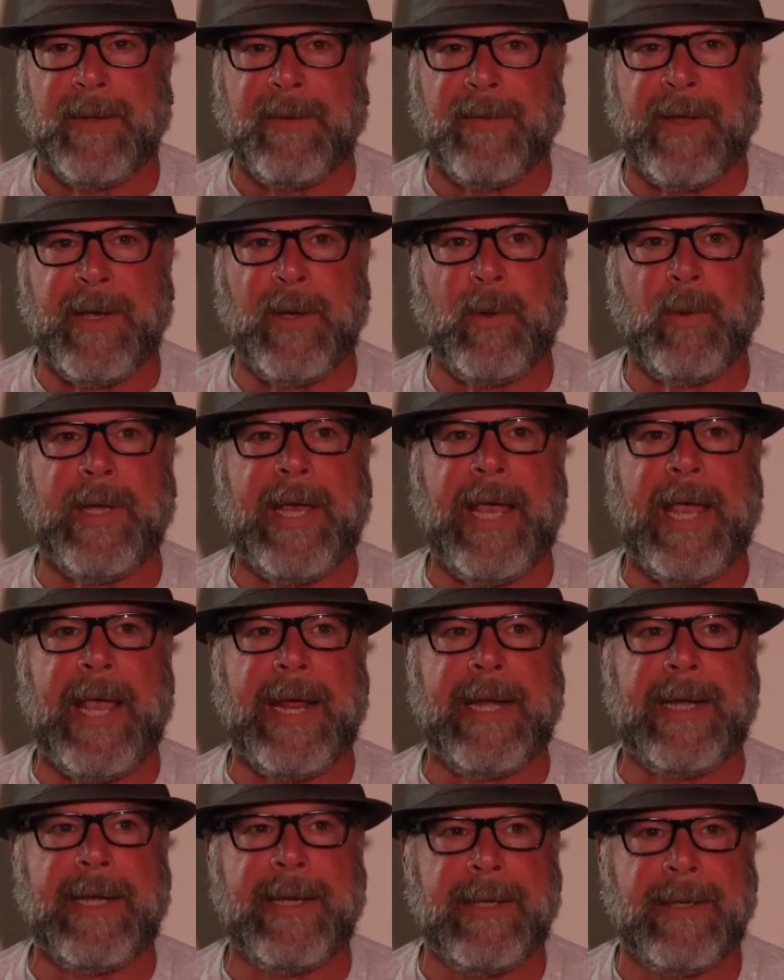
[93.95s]
they only
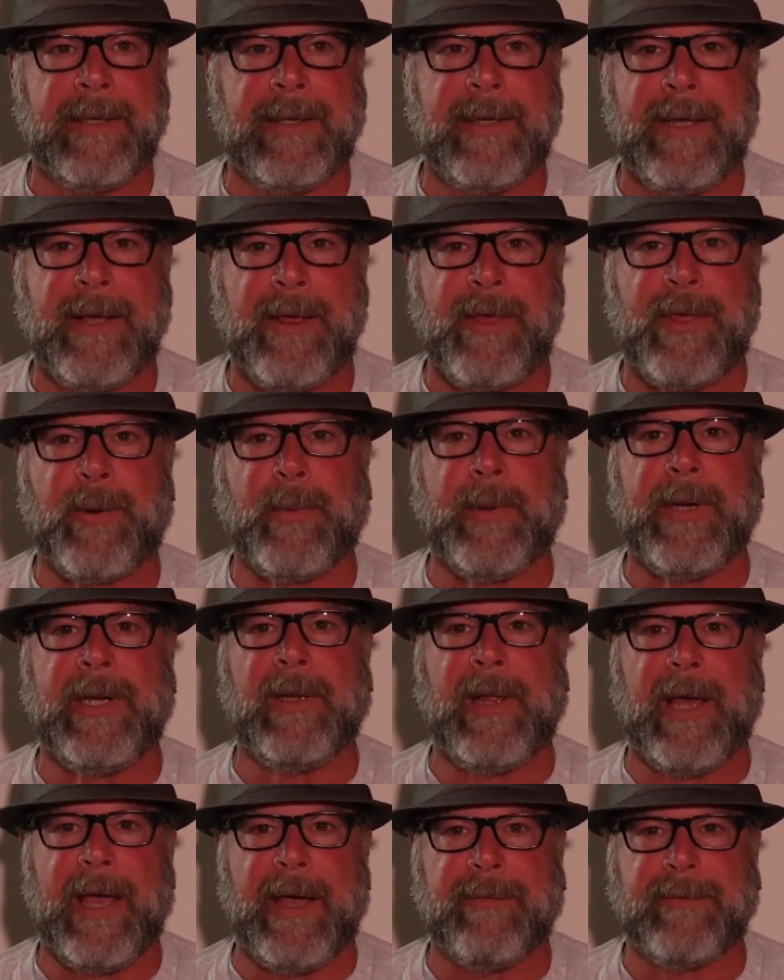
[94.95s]
had three
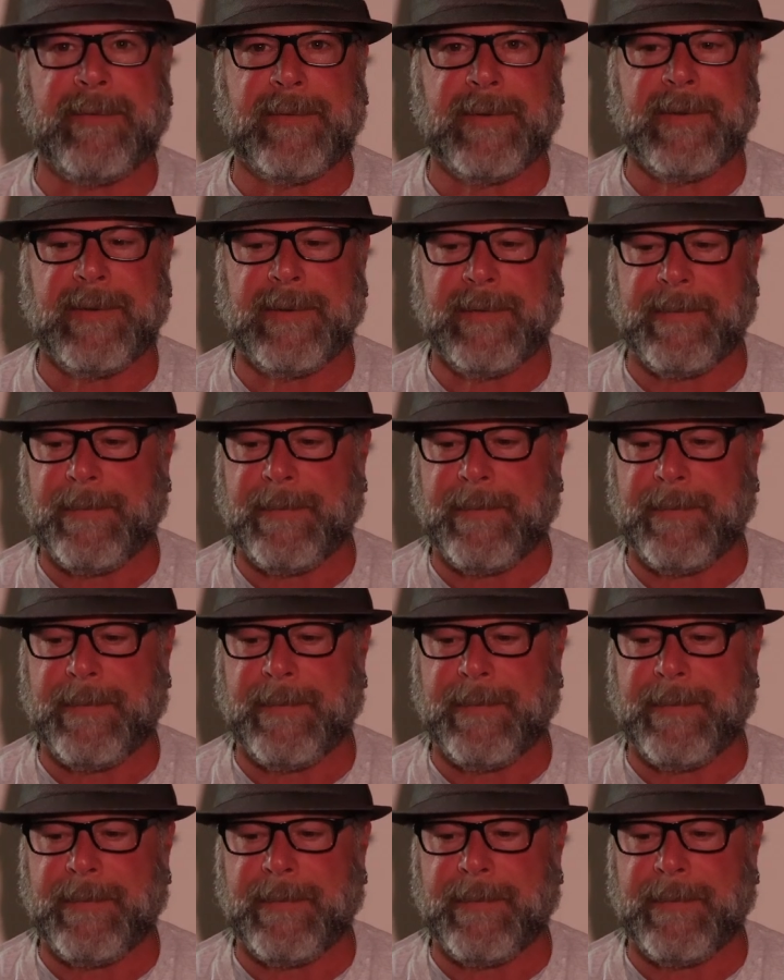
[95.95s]
left.